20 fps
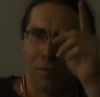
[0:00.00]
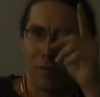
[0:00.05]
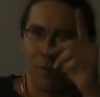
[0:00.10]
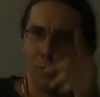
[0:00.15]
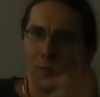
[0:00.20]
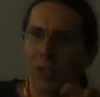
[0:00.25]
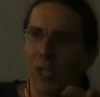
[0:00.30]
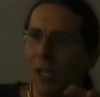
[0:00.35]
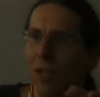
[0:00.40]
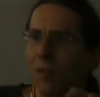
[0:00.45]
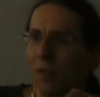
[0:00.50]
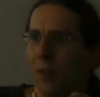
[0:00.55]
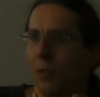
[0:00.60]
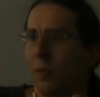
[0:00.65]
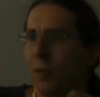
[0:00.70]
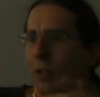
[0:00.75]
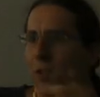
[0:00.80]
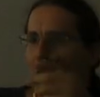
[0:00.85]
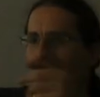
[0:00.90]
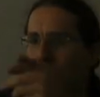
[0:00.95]
from
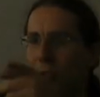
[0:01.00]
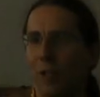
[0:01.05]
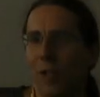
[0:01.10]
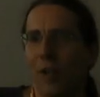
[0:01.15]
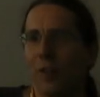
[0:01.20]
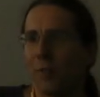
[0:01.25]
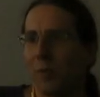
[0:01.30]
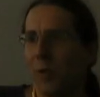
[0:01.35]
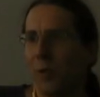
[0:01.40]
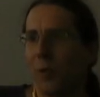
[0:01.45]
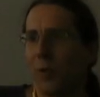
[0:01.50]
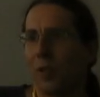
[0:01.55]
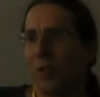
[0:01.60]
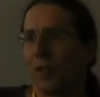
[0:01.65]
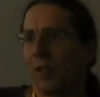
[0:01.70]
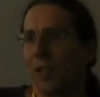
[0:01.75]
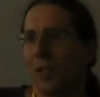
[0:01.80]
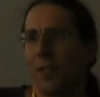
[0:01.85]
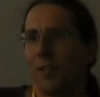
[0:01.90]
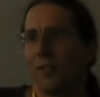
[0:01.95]
David, which turned out to be one
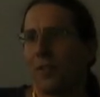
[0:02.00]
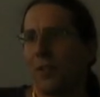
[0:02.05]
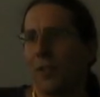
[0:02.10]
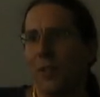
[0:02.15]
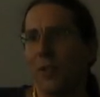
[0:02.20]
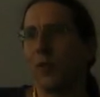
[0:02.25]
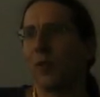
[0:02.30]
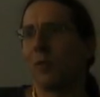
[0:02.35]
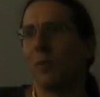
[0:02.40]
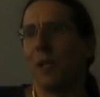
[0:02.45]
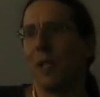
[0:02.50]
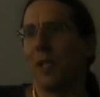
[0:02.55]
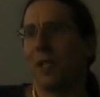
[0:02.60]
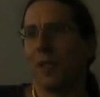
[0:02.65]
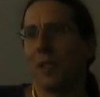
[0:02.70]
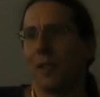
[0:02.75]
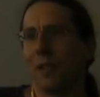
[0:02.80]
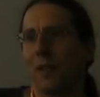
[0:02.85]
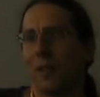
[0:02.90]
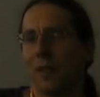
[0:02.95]
of the kits that you were making.